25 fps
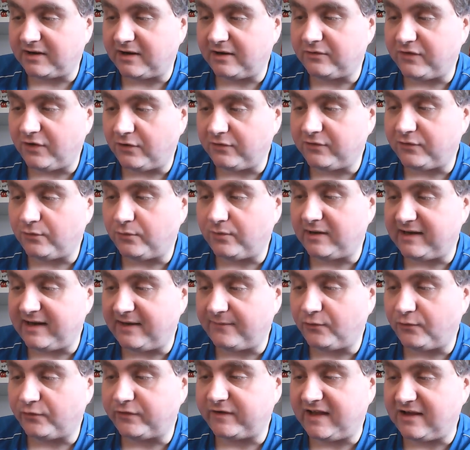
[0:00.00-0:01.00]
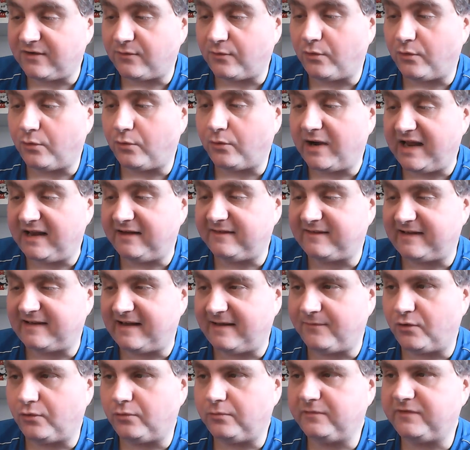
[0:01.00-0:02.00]
Total levels equal its
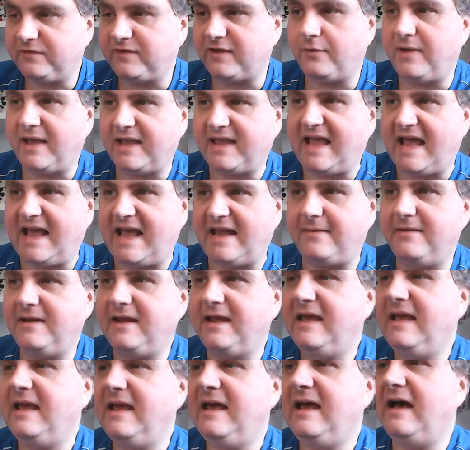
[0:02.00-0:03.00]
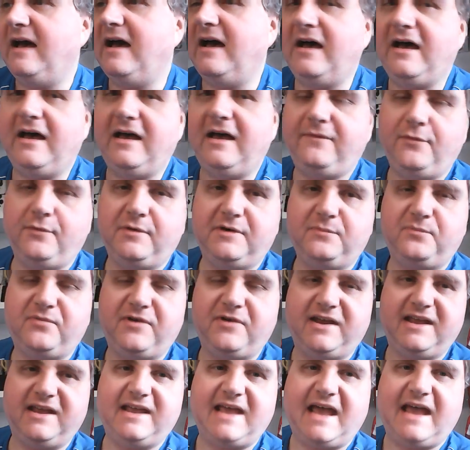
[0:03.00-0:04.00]
level. So again, if you want to
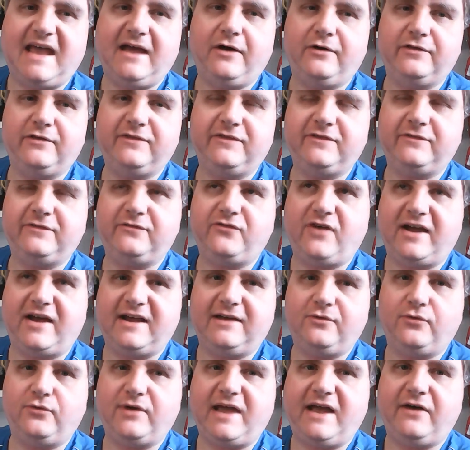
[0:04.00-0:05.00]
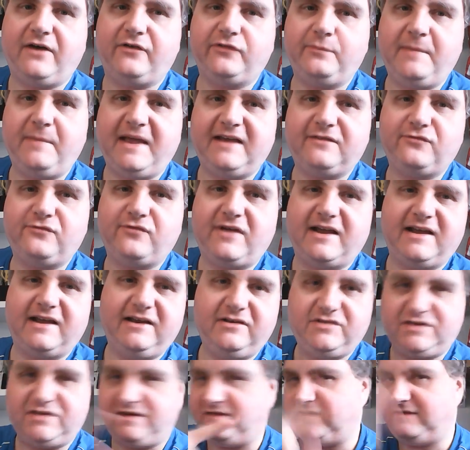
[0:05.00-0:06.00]
bring Chaos Dragon or Chaos Max
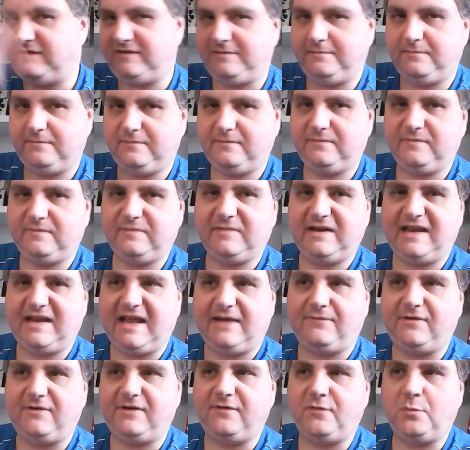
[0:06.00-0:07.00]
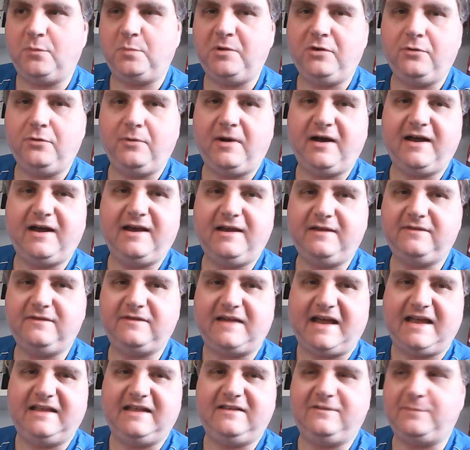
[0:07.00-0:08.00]
Dragon, just get rid of the Blue Eyes
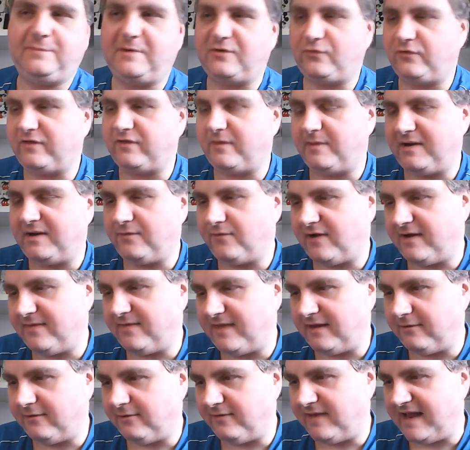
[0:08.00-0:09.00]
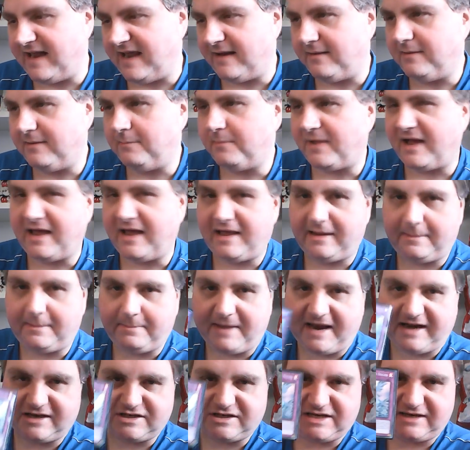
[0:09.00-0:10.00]
and special summon it right there and then by
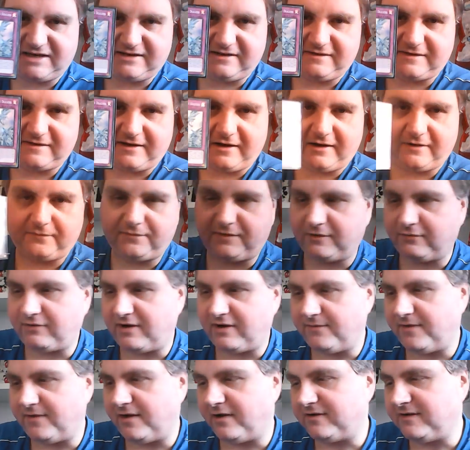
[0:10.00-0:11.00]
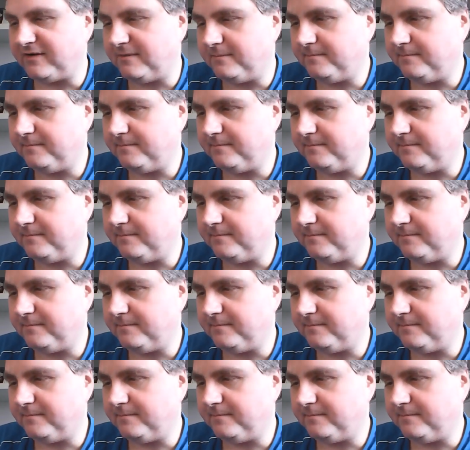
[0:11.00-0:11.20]
banishing this card from the graveyard.